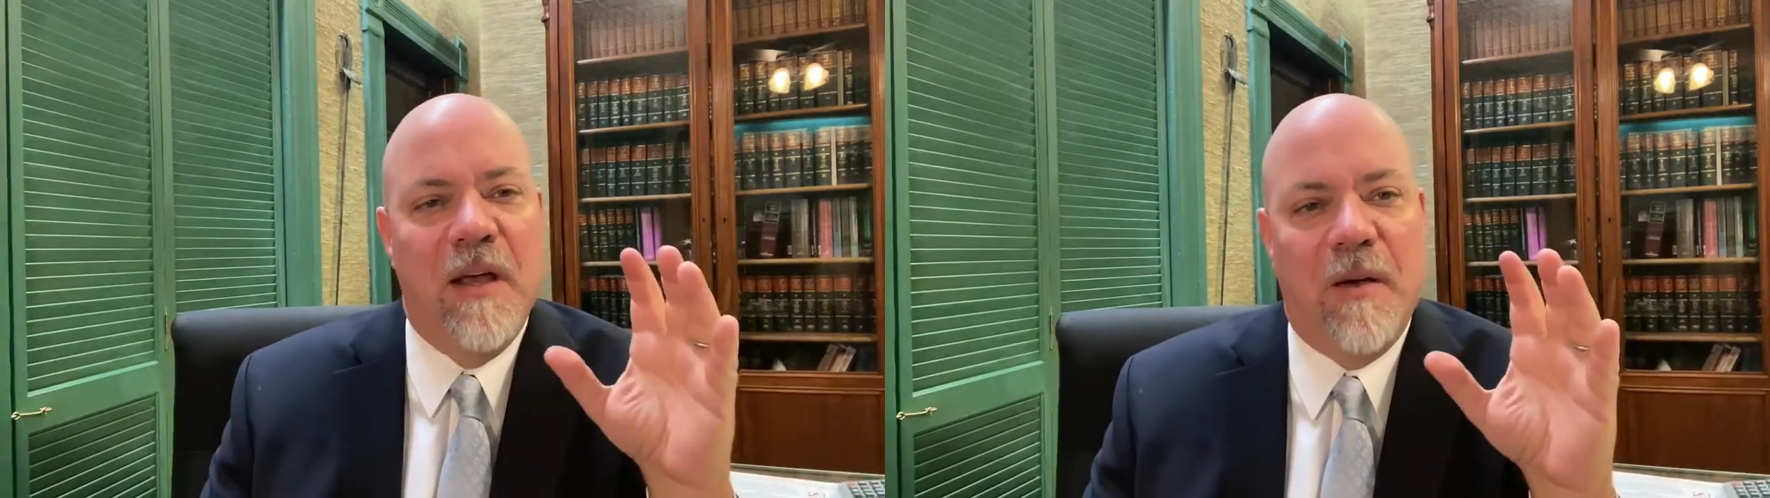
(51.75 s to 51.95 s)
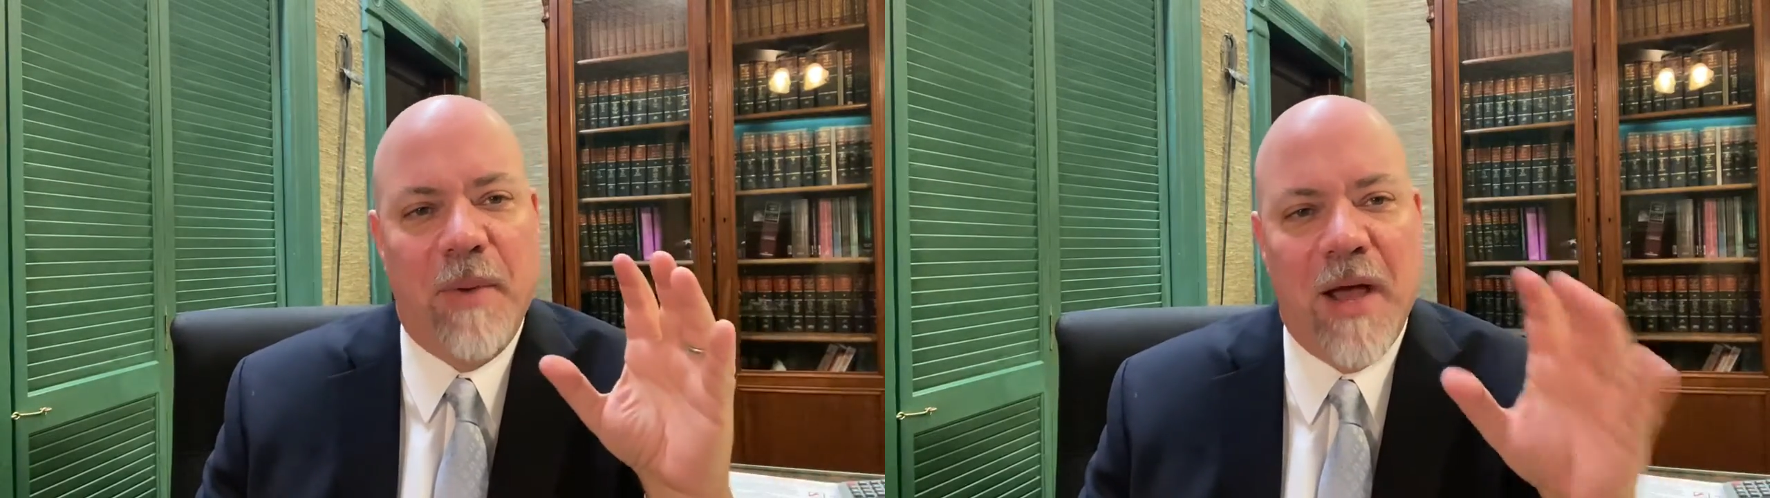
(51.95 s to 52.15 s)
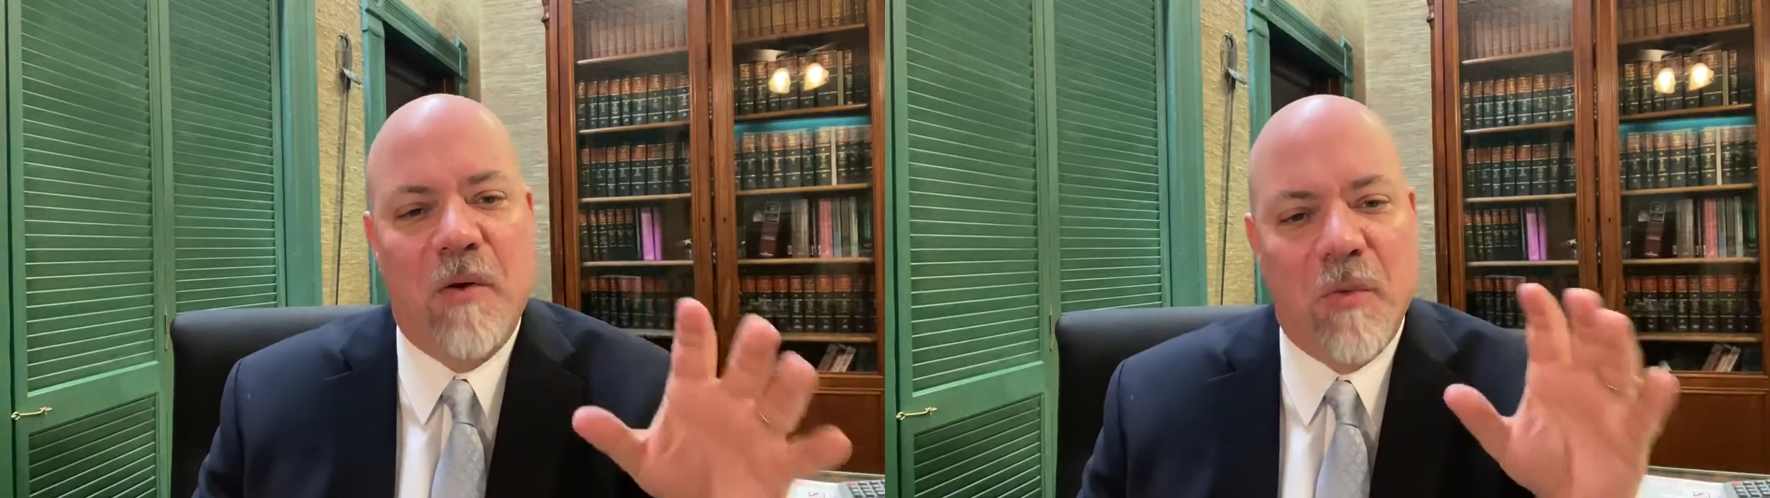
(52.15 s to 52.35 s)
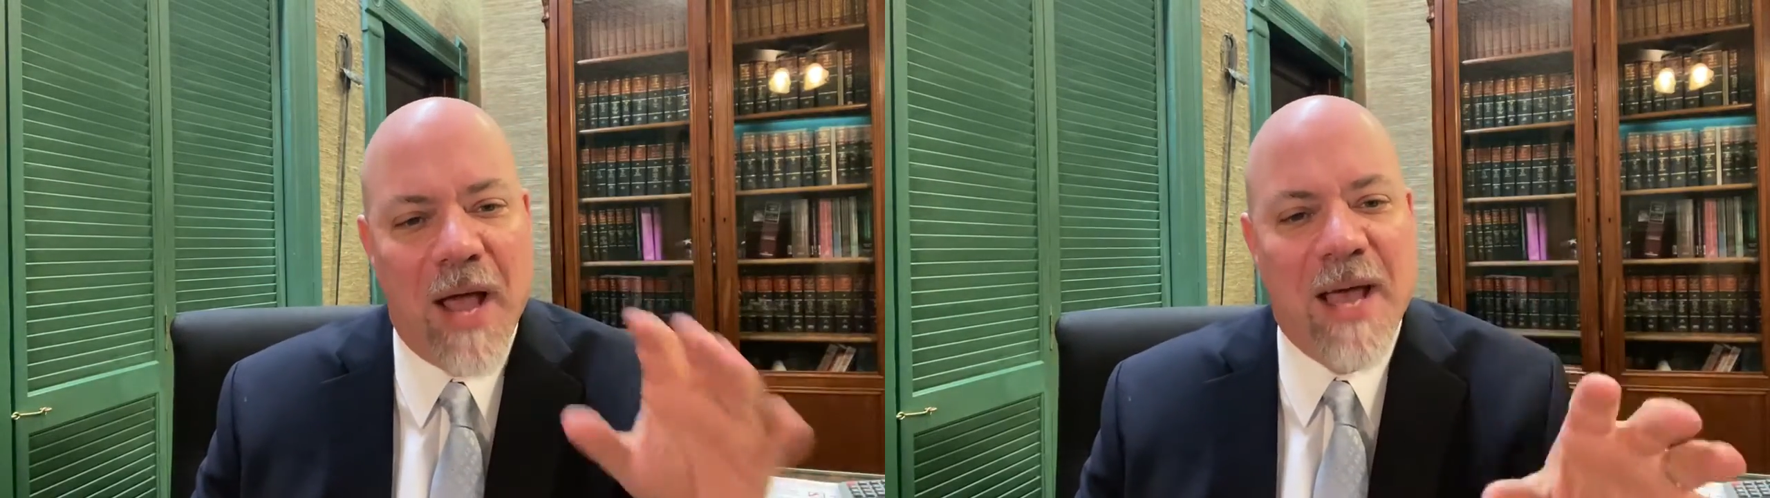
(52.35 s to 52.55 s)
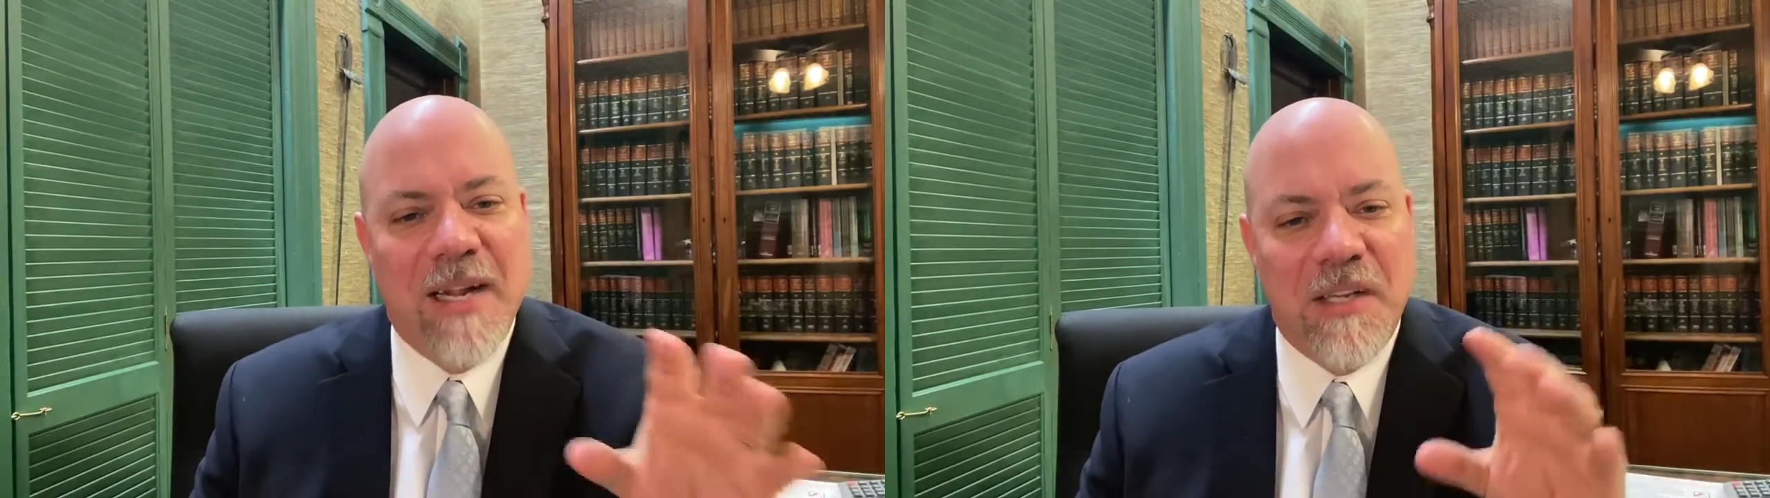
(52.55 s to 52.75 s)
about
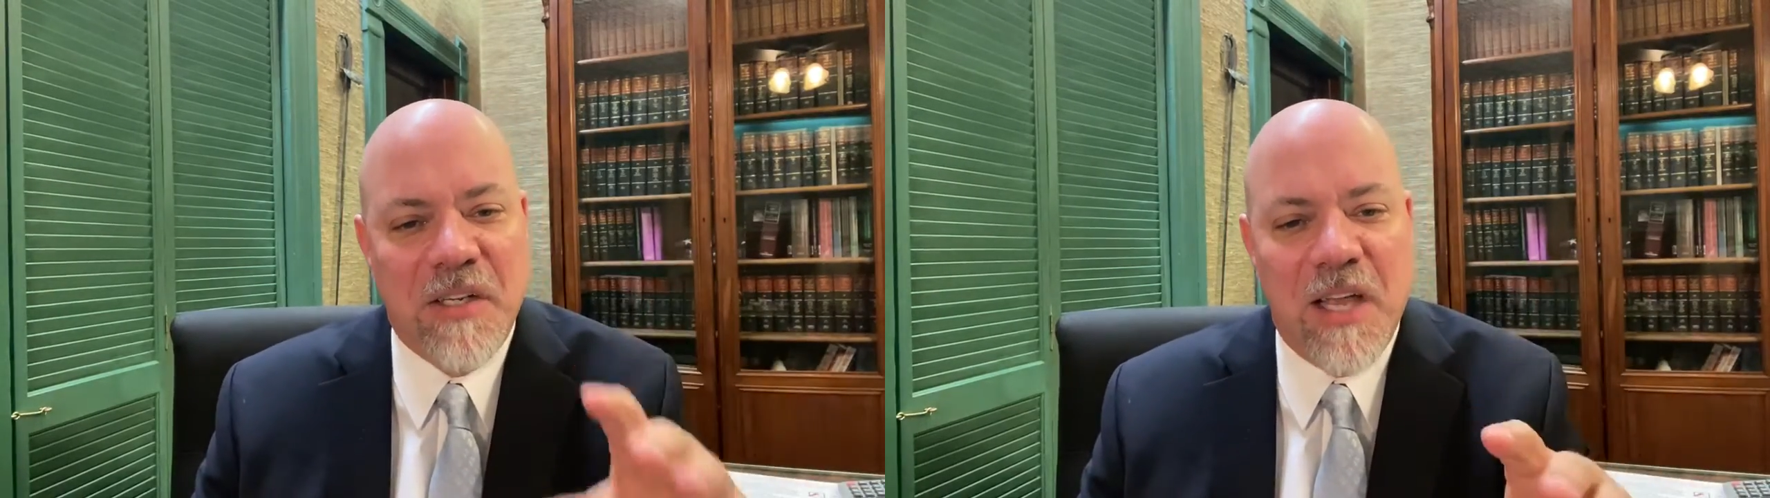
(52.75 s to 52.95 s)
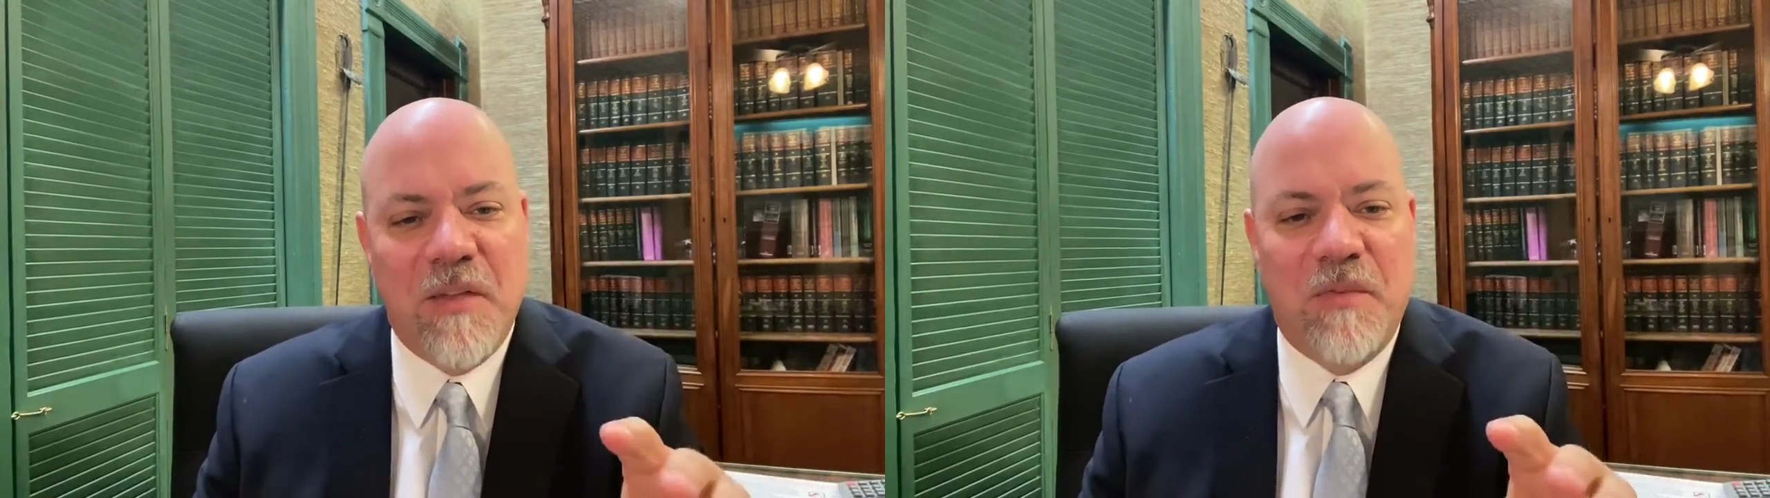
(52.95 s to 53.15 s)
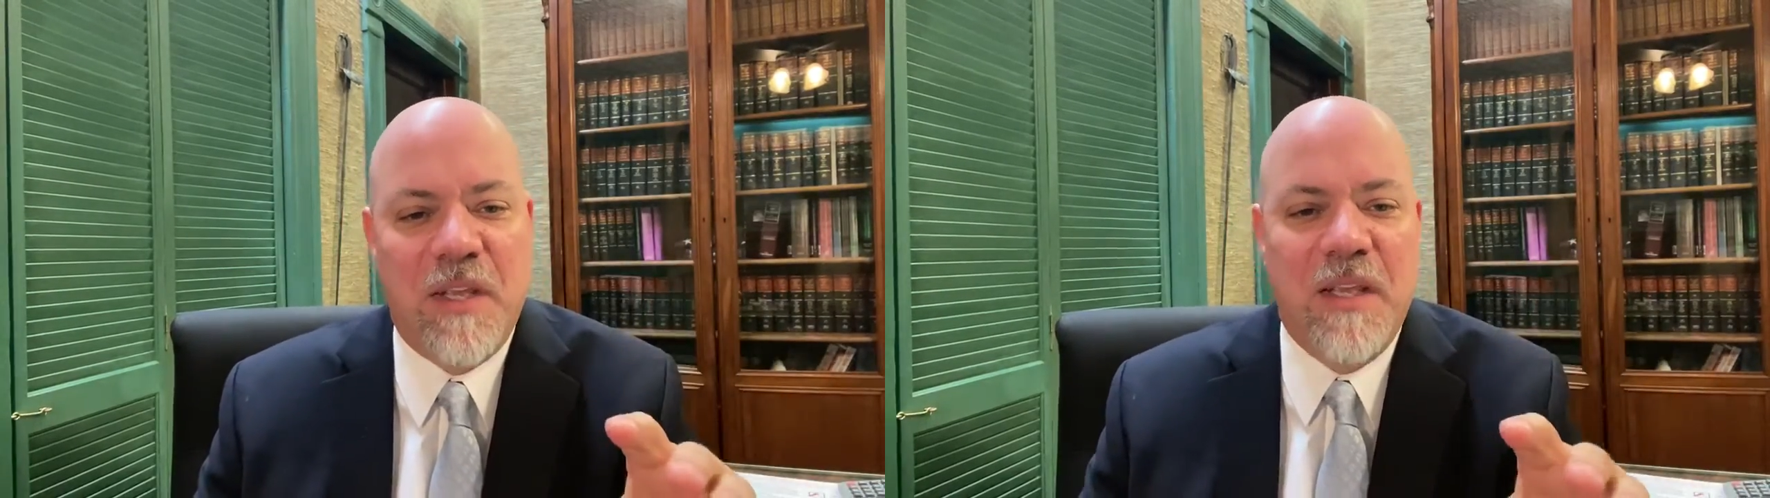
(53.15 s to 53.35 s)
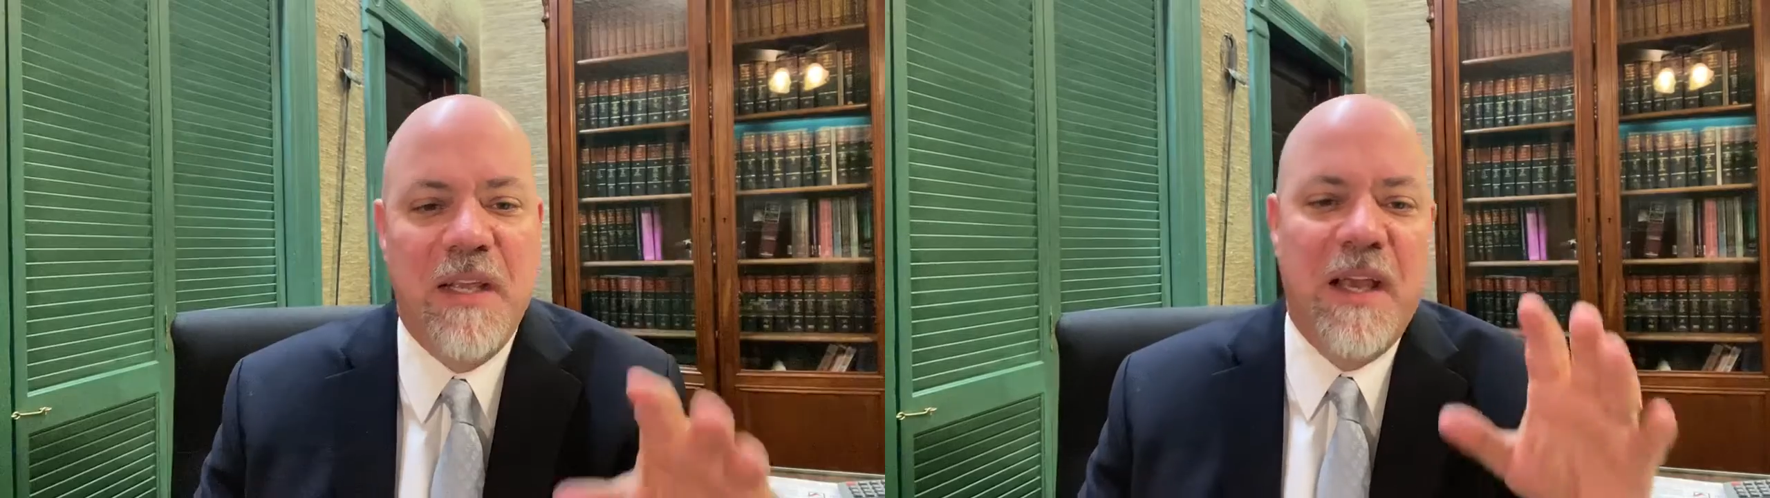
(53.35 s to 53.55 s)
riding safety.